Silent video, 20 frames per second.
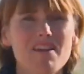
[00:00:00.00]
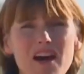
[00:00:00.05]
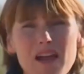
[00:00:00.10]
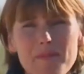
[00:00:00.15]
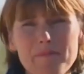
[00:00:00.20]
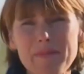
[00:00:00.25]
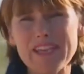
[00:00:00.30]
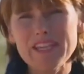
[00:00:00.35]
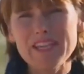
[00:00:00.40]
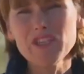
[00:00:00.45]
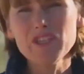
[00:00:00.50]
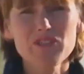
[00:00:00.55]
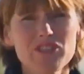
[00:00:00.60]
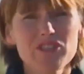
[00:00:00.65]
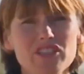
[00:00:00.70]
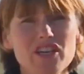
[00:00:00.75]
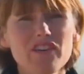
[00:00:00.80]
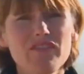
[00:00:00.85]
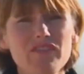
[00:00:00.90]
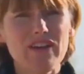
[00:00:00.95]
I make new
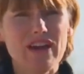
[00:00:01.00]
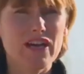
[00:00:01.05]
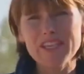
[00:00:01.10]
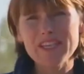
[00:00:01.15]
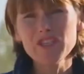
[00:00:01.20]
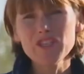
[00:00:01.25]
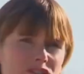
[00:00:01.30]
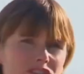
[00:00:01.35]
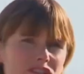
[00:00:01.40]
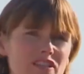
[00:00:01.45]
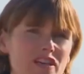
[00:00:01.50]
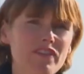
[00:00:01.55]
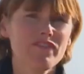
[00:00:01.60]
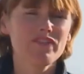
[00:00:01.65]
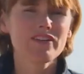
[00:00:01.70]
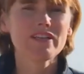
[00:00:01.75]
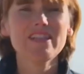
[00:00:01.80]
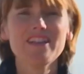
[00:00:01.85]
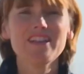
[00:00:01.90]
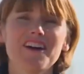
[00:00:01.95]
stuff out of new stuff,
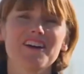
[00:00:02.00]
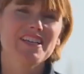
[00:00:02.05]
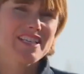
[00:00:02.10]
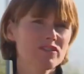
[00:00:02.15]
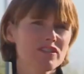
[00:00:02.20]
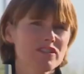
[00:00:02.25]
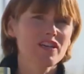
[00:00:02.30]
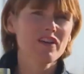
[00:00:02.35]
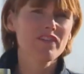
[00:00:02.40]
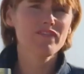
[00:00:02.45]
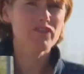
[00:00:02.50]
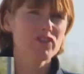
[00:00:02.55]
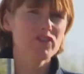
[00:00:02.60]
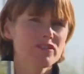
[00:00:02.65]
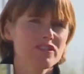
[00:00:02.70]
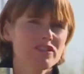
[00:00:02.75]
and I stuff old